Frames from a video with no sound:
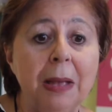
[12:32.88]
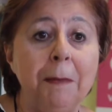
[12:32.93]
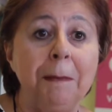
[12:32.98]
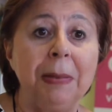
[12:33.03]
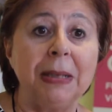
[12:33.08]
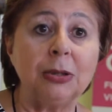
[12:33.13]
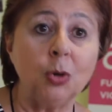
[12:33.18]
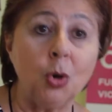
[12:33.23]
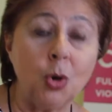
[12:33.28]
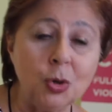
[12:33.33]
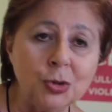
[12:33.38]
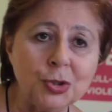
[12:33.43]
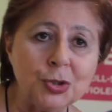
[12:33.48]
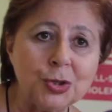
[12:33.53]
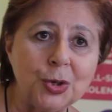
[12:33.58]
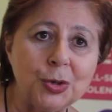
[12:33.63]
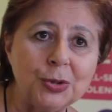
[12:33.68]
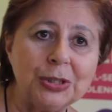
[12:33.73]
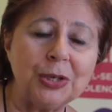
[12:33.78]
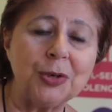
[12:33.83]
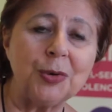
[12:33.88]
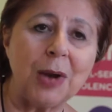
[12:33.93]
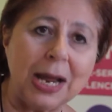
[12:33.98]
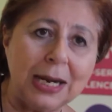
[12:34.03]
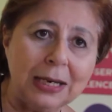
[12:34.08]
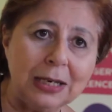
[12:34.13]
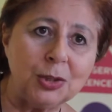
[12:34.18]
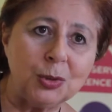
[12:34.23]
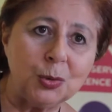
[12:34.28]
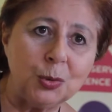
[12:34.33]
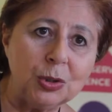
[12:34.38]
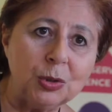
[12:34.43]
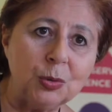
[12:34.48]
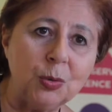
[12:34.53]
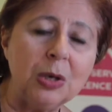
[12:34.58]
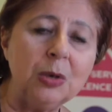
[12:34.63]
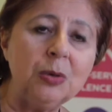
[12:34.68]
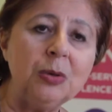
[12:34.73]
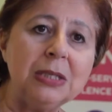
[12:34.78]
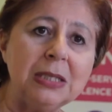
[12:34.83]
But also the gratitude
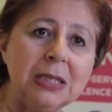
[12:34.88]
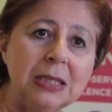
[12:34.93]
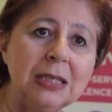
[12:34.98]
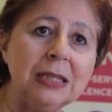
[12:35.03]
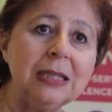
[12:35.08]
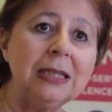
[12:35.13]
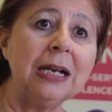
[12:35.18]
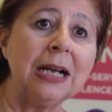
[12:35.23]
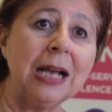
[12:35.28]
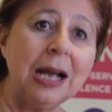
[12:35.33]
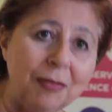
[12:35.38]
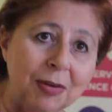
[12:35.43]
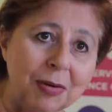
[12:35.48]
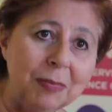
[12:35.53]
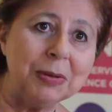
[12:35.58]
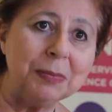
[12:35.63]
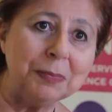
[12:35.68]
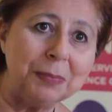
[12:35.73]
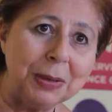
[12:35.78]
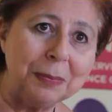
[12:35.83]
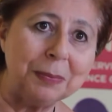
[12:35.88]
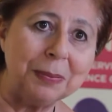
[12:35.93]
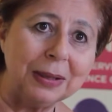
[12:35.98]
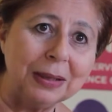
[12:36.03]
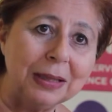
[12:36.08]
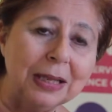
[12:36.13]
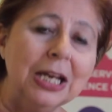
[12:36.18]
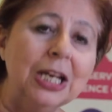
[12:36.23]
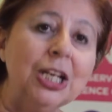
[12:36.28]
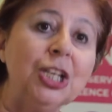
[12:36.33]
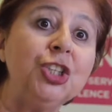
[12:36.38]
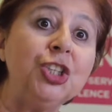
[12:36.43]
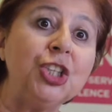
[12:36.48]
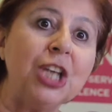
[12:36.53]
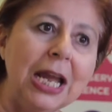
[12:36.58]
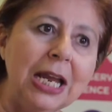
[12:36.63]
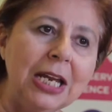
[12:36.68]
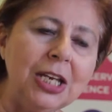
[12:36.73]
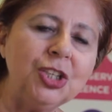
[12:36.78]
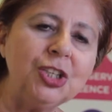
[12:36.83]
when we see that the government people
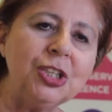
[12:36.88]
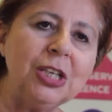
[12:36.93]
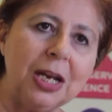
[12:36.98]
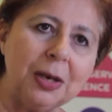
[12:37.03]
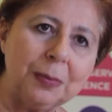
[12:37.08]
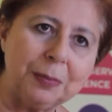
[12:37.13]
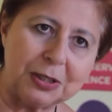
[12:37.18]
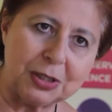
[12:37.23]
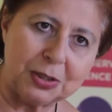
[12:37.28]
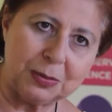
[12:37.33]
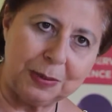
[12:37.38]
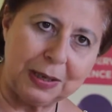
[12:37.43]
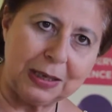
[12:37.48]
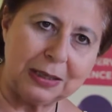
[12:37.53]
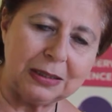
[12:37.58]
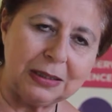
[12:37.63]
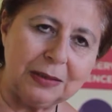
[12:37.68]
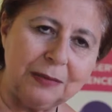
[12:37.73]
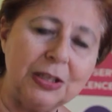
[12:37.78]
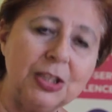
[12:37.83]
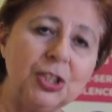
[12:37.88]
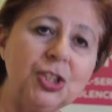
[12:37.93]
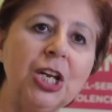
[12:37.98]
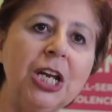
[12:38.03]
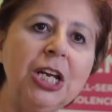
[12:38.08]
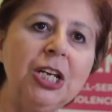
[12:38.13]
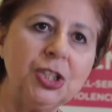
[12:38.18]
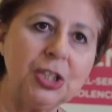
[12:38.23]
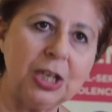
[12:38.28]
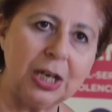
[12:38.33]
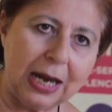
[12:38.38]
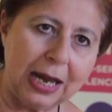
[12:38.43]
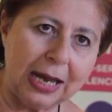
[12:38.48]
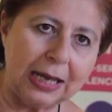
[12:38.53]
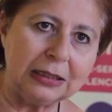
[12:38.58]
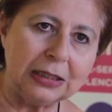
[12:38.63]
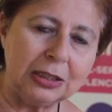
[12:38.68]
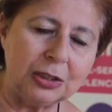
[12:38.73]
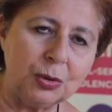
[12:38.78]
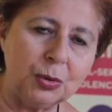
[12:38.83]
change their perspective and change their
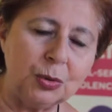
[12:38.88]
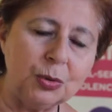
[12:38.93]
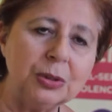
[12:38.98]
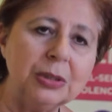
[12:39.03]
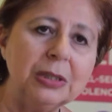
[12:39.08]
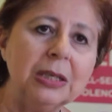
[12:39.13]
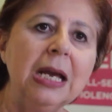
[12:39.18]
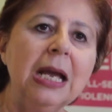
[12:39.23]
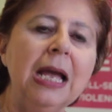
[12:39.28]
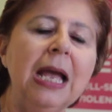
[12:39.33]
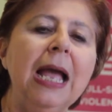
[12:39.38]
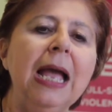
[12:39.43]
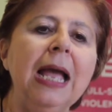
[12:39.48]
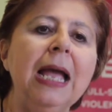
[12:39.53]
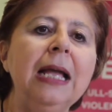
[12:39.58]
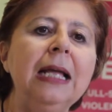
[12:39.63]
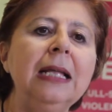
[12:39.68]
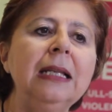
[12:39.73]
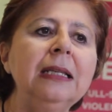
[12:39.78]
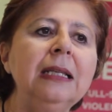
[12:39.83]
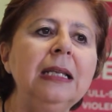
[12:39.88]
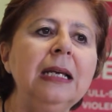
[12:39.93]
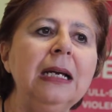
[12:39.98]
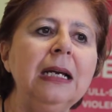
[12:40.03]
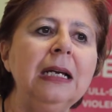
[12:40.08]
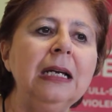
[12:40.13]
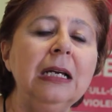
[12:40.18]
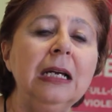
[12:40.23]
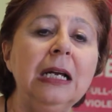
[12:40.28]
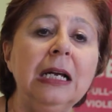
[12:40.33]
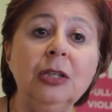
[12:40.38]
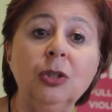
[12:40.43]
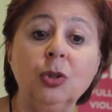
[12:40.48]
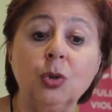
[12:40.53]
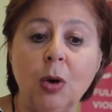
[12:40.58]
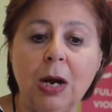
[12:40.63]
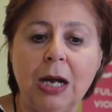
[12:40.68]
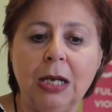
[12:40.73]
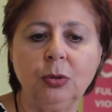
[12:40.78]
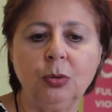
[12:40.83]
attitude and
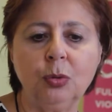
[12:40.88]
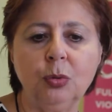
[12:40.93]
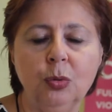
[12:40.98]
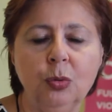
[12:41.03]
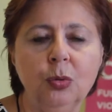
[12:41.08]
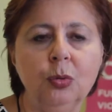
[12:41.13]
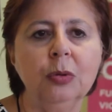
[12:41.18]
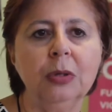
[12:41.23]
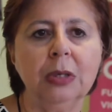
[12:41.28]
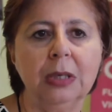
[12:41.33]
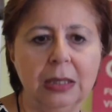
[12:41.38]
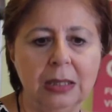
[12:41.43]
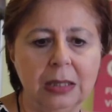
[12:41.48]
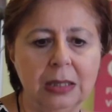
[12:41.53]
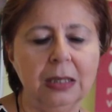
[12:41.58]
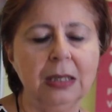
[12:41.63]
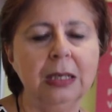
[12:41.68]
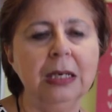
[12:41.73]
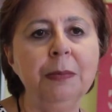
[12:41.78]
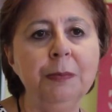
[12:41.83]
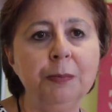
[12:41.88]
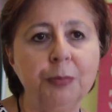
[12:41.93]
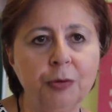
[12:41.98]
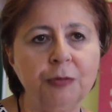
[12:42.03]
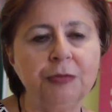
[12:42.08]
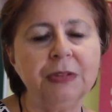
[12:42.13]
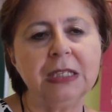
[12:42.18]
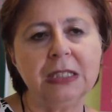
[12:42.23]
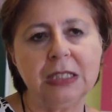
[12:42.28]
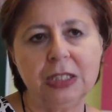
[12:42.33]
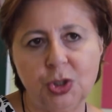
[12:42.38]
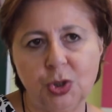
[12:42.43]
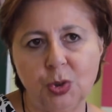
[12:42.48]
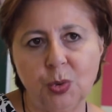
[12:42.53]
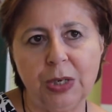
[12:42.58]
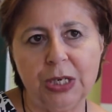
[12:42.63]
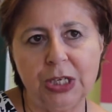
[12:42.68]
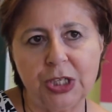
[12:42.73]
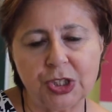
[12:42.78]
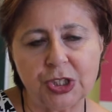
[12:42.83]
try to improve the
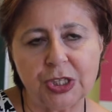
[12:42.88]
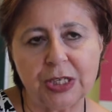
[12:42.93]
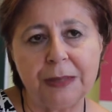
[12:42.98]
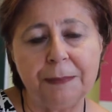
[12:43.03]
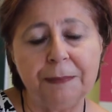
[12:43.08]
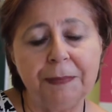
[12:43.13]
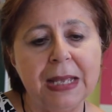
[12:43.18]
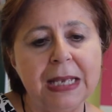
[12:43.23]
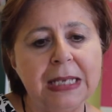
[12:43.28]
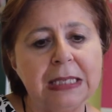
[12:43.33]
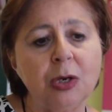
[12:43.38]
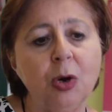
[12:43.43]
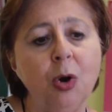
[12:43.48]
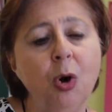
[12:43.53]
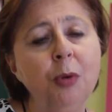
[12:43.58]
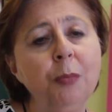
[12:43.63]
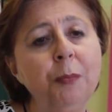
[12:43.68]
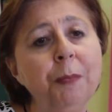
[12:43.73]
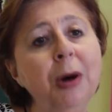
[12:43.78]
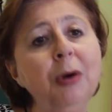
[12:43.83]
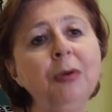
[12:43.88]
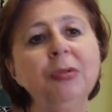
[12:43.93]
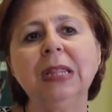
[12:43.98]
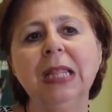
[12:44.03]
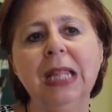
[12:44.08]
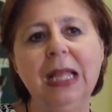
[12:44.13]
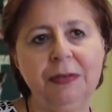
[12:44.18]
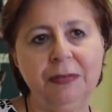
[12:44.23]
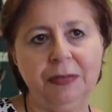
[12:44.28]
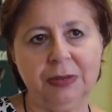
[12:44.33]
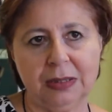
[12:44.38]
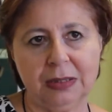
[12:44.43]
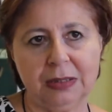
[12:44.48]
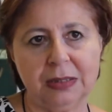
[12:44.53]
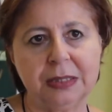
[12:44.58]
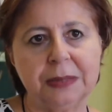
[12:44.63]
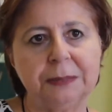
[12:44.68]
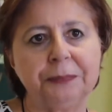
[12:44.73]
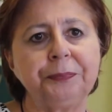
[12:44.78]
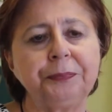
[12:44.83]
situation. So on both
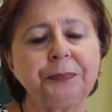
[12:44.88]
levels,